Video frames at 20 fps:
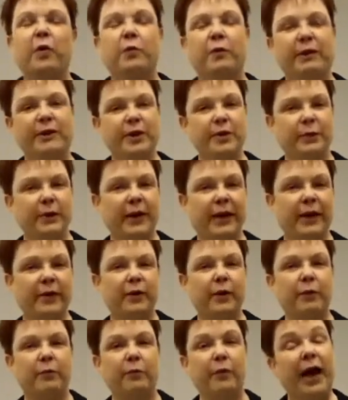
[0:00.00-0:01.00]
Once we
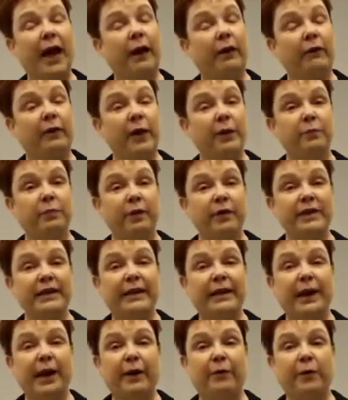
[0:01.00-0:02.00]
get the outline put
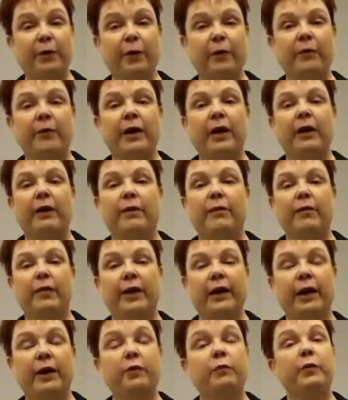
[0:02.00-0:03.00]
together,
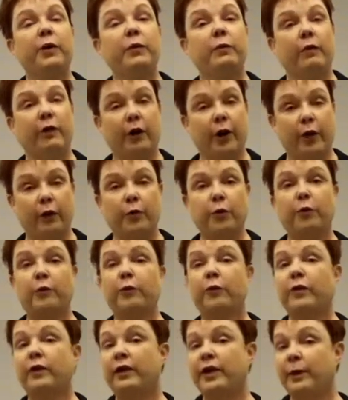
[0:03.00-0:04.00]
then we will go
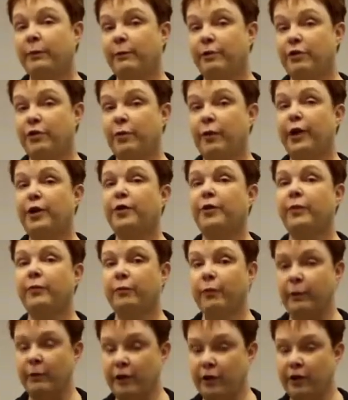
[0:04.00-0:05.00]
through the
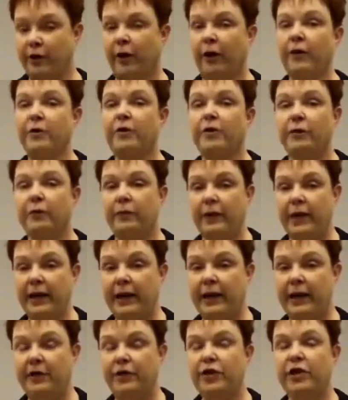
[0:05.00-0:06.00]
demonstration from start to
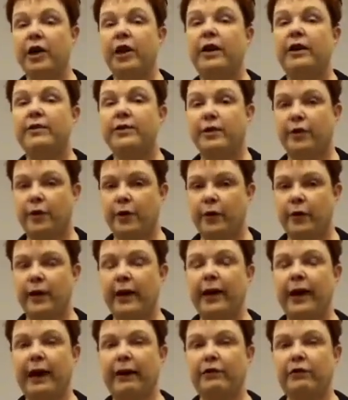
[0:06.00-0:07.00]
finish so you
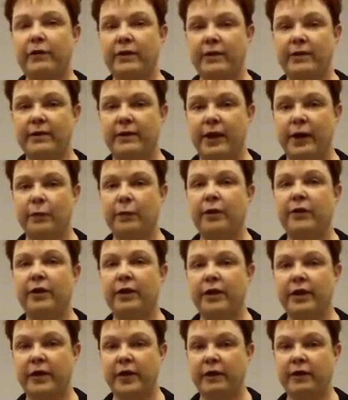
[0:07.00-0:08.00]
can actually see what
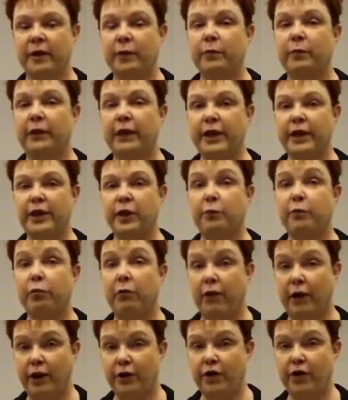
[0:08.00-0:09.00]
the completed
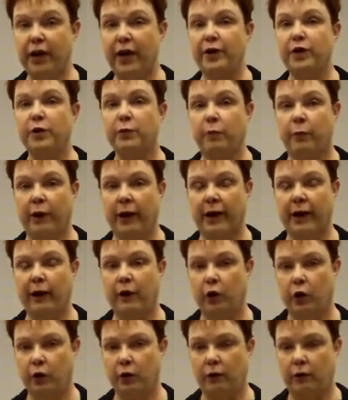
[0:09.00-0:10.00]
project
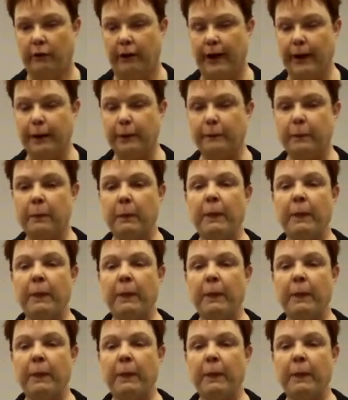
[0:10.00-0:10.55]
might look like.